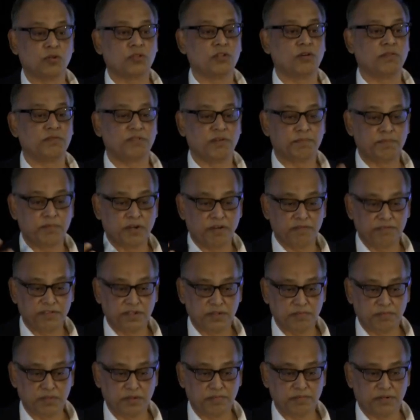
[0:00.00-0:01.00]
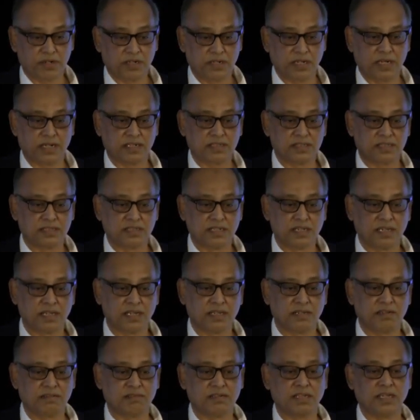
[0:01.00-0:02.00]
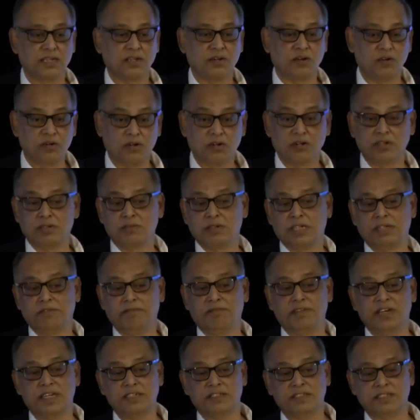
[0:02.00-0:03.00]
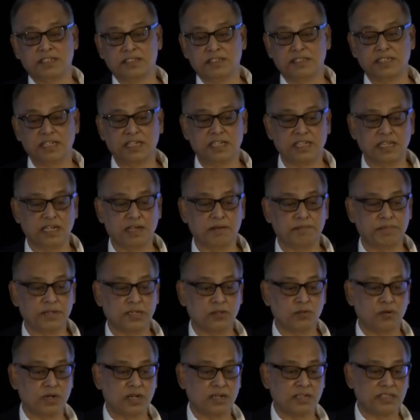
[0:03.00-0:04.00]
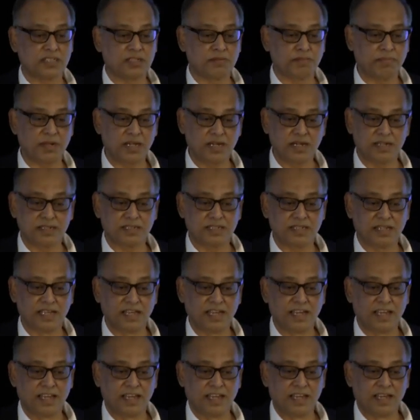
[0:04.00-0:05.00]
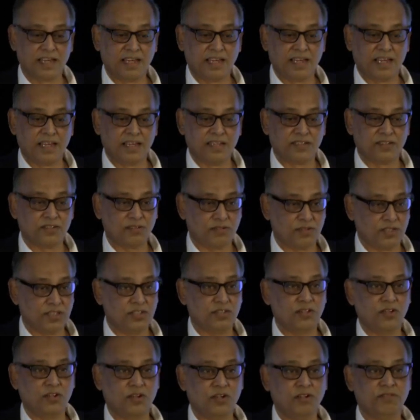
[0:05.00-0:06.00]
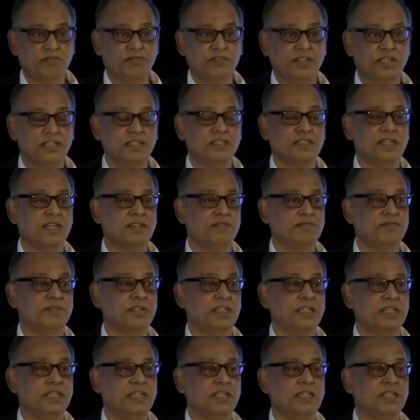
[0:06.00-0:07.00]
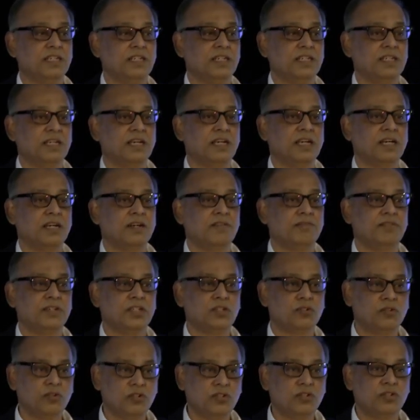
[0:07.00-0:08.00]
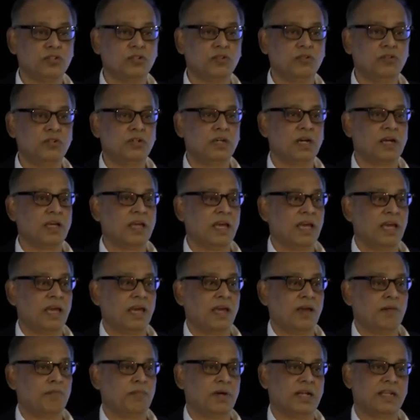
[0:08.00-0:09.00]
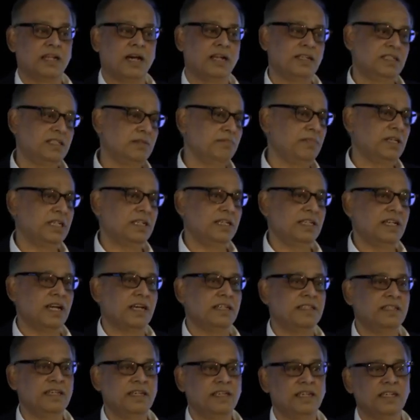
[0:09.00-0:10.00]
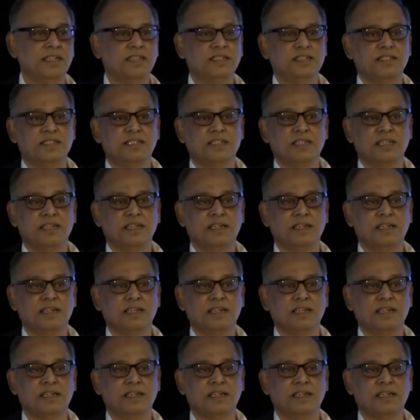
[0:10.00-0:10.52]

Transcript: of the profitable products, okay, or invest in setting up an ORS plant. So there's a lot of things that we could do, but ultimately I think it's,